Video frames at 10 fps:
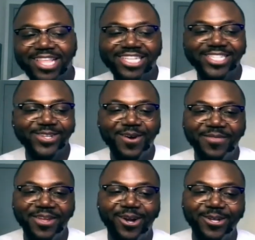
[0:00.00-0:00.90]
show up
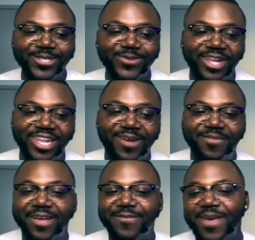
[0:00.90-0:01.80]
there all sweaty. I'm
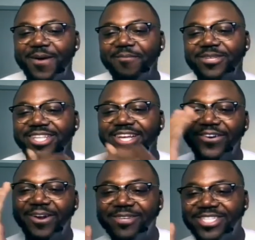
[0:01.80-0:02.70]
like, fam, I'm just hungry.
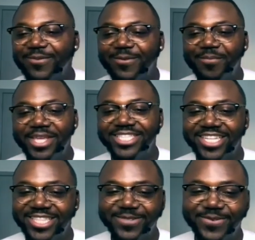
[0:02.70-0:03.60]
I'm just here for pizza at
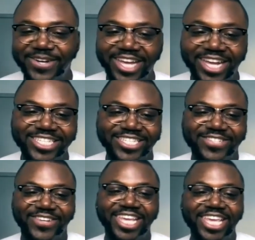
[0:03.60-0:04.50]
this point. I just just want
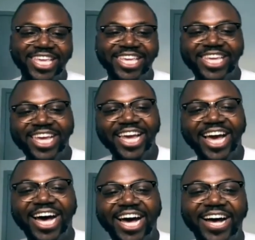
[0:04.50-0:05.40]
to eat.
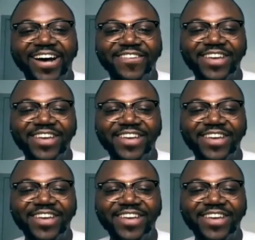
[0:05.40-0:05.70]
Um,